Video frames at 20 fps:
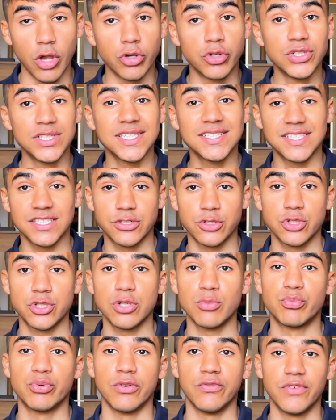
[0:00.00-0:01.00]
good
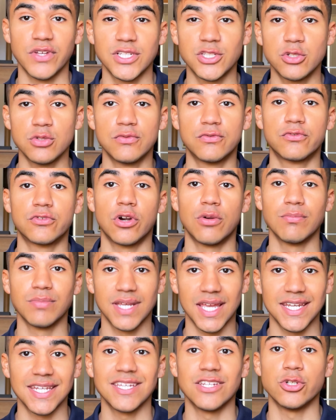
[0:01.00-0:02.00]
execution prevents you from
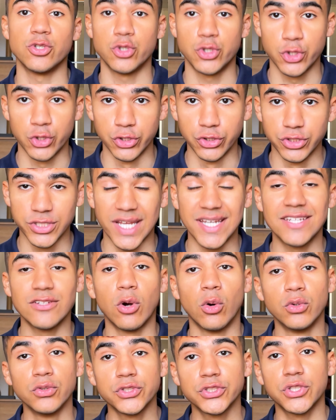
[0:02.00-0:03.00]
getting injured, and
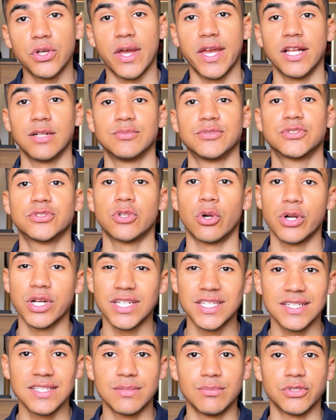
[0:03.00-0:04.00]
it also helps
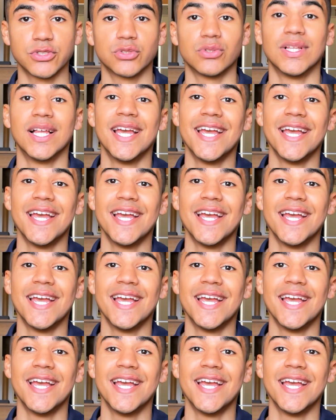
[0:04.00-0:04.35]
targeting the muscle